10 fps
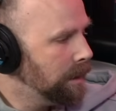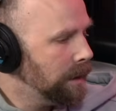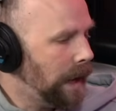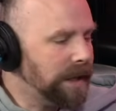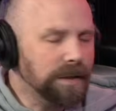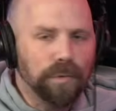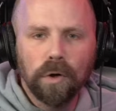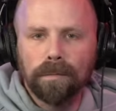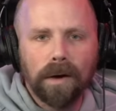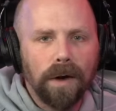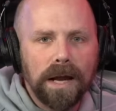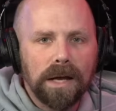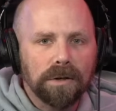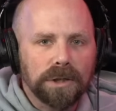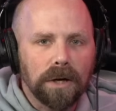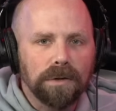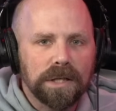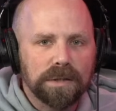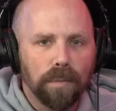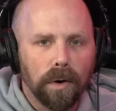as I'm doing my radio show
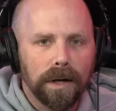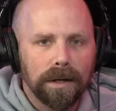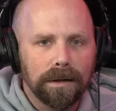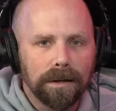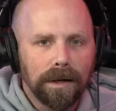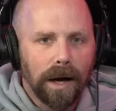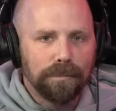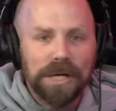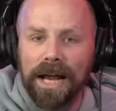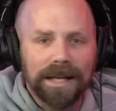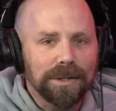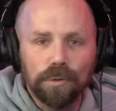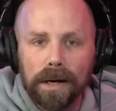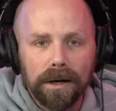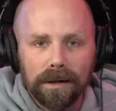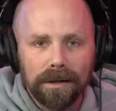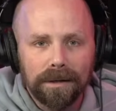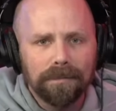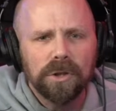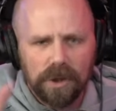this morning, I'm checking Twitter
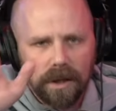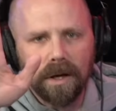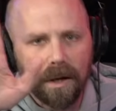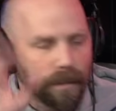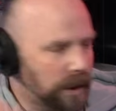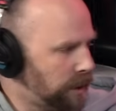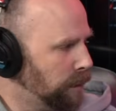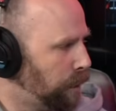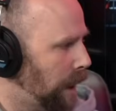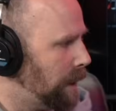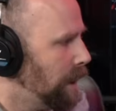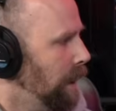during a commercial break,